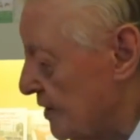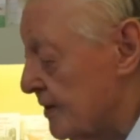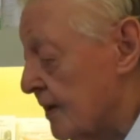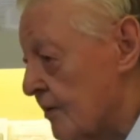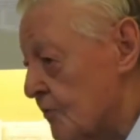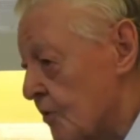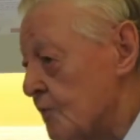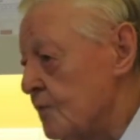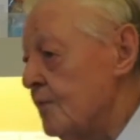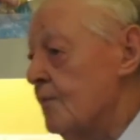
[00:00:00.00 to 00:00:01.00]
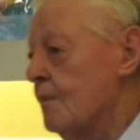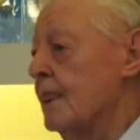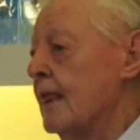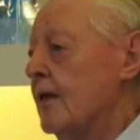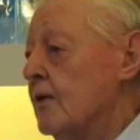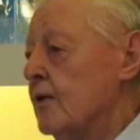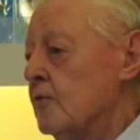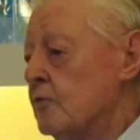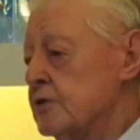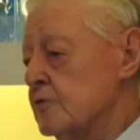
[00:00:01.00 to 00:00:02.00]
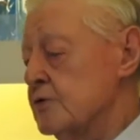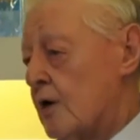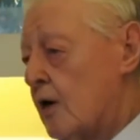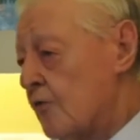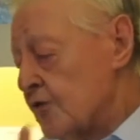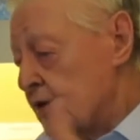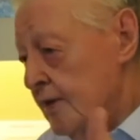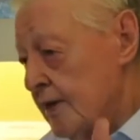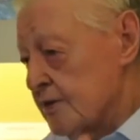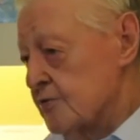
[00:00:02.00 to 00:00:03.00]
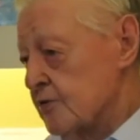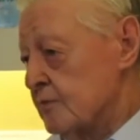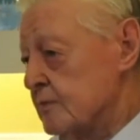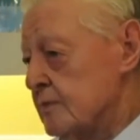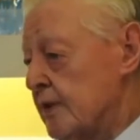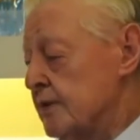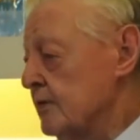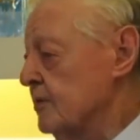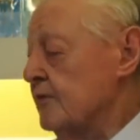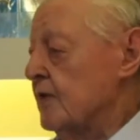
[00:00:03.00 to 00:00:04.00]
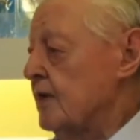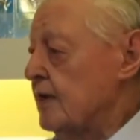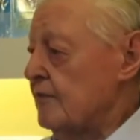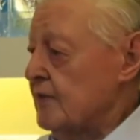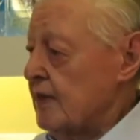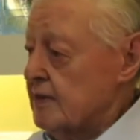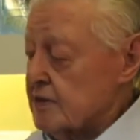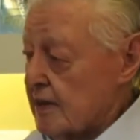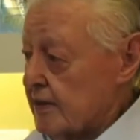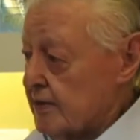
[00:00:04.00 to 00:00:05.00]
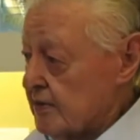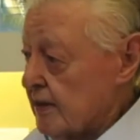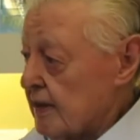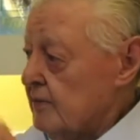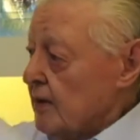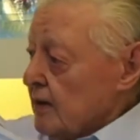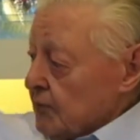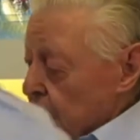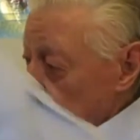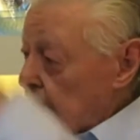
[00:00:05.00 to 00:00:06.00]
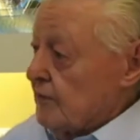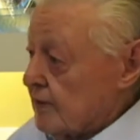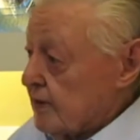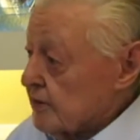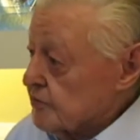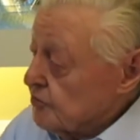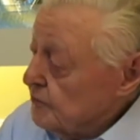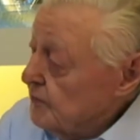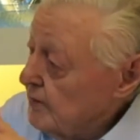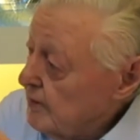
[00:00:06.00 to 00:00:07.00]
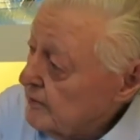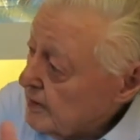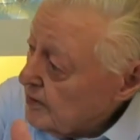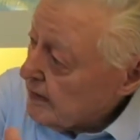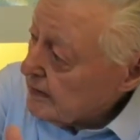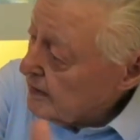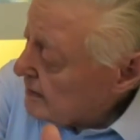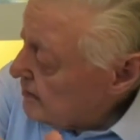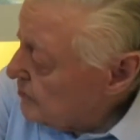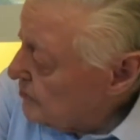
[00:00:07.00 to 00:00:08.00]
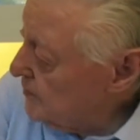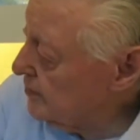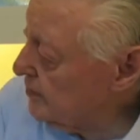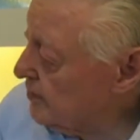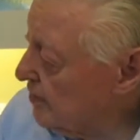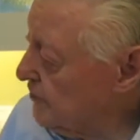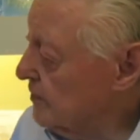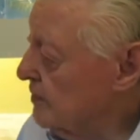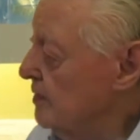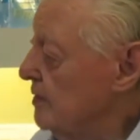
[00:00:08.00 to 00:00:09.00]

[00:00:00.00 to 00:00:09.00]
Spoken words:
me a little room which was off a classroom. I don't know if they have that design today, but you had the classroom, then you had a little room going off it.